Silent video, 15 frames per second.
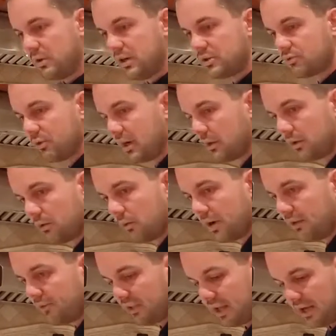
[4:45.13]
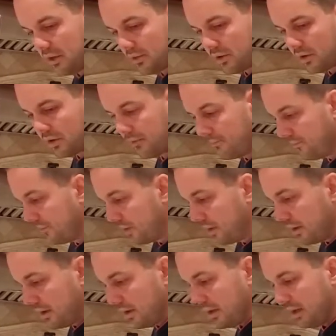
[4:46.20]
much, regular white flour,
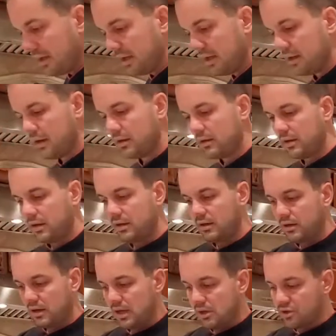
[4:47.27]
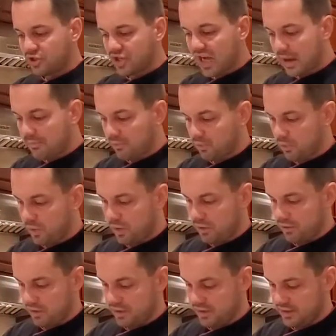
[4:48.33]
and our chopped
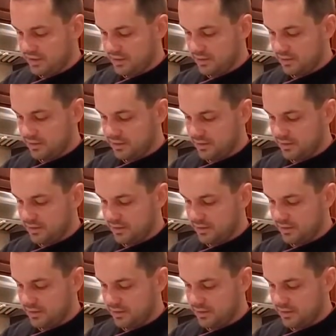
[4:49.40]
walnuts.